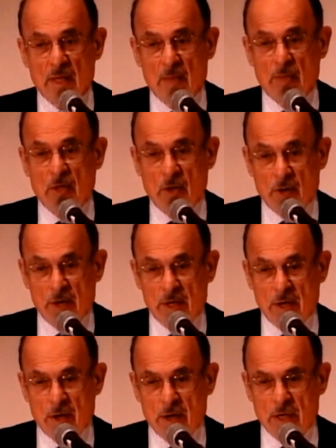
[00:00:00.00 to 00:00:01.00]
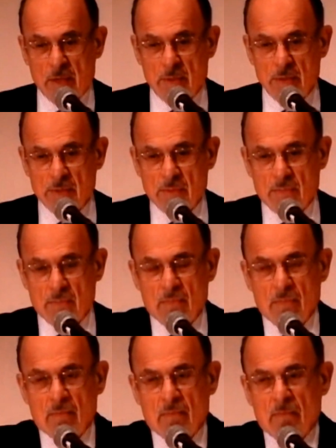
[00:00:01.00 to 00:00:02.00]
Epicurean argument
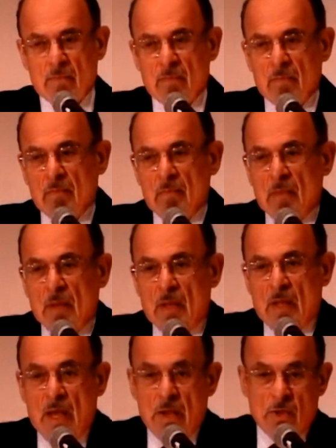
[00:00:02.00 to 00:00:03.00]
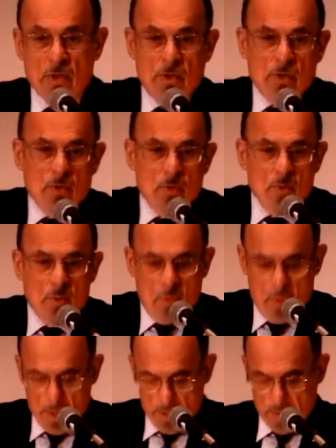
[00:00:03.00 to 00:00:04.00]
had to do
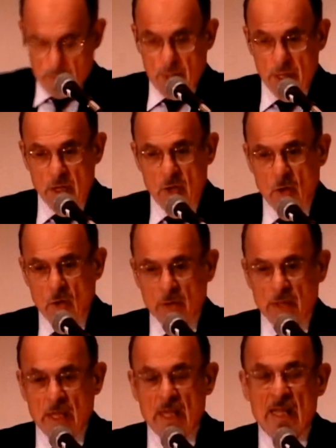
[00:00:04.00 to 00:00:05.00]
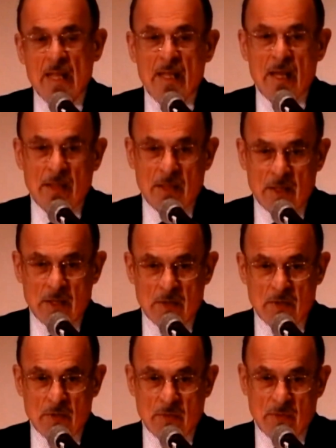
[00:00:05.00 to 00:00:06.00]
with what he called the
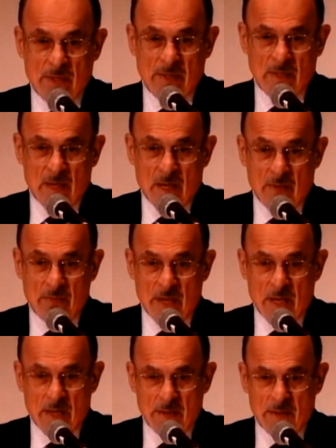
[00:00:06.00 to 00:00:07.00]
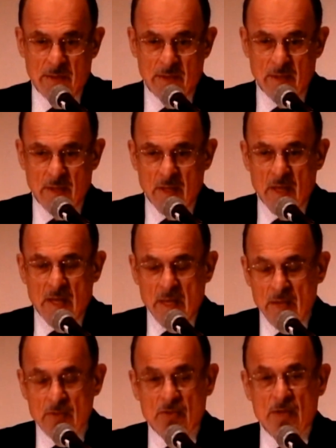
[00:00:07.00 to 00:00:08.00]
nothingness of death.
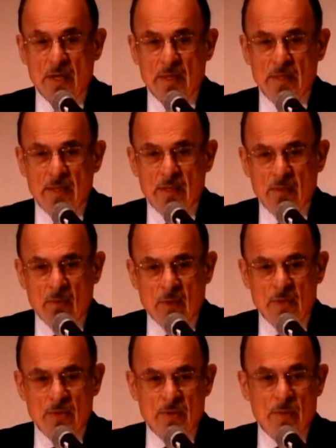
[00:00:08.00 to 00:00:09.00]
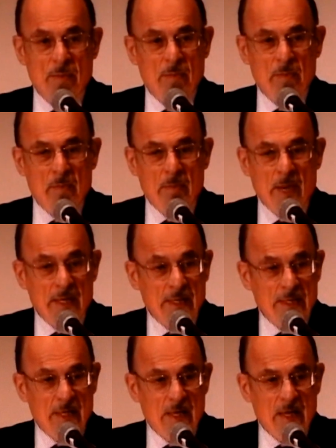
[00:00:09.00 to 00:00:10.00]
He said once the body
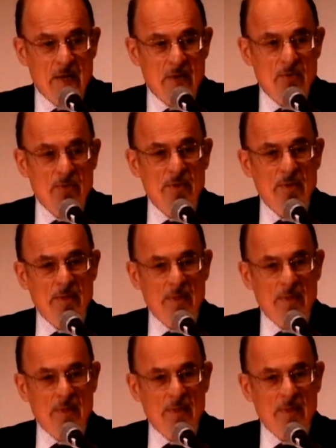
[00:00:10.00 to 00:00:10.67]
dies,